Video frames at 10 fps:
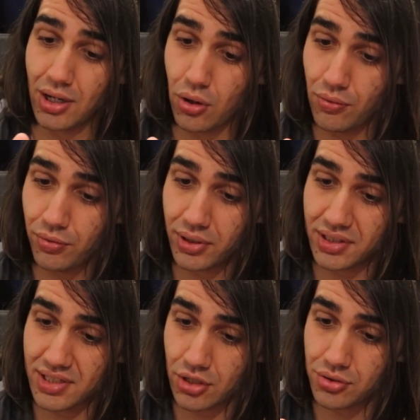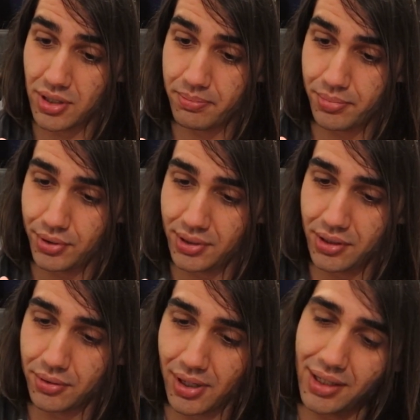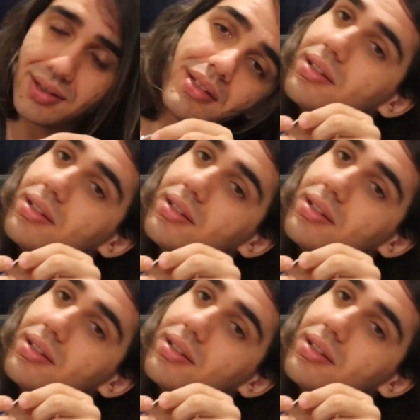comfort is actually pretty great.